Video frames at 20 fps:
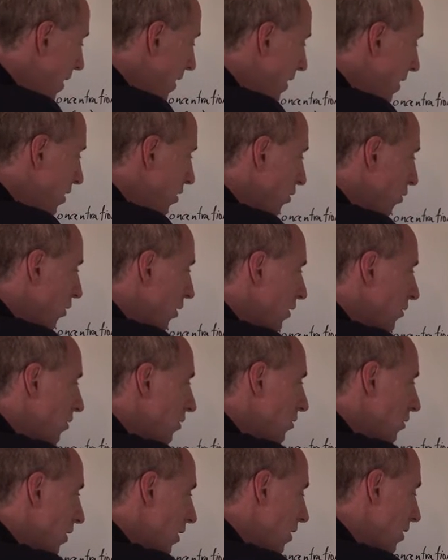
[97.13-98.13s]
and
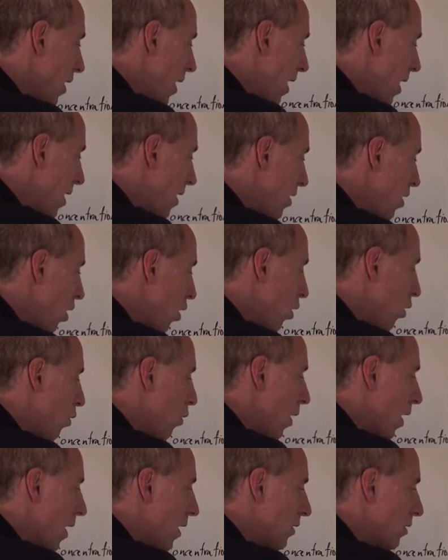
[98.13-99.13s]
increases in
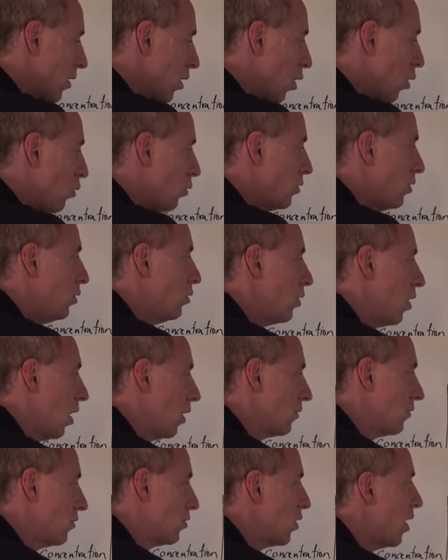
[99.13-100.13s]
NO and O2
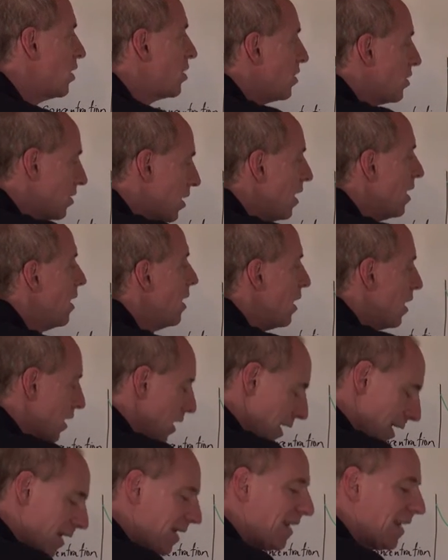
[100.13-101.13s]
concentrations
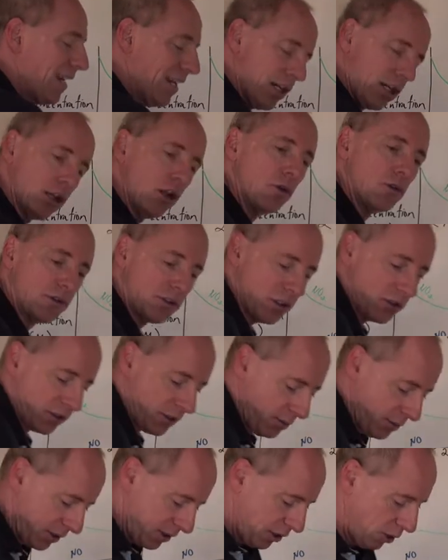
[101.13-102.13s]
uh, in a closed
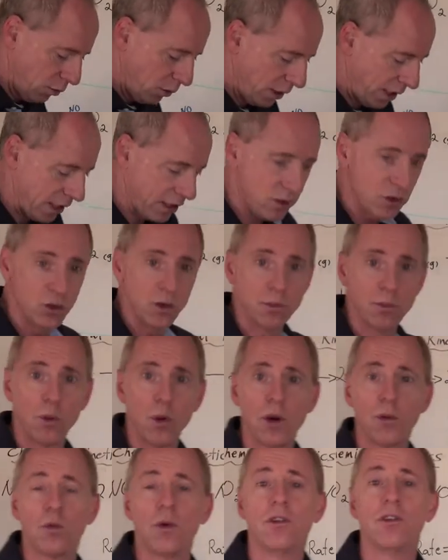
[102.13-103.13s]
system until we get to a
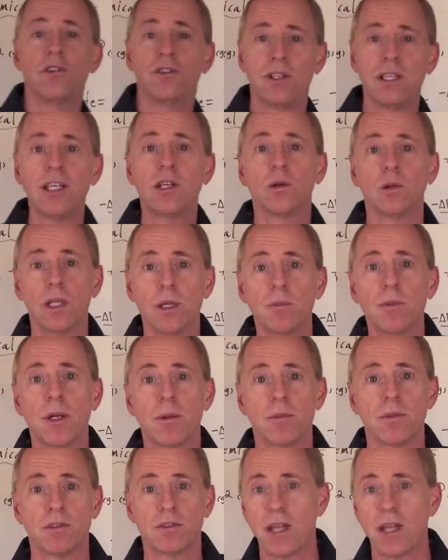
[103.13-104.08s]
point where there's equilibrium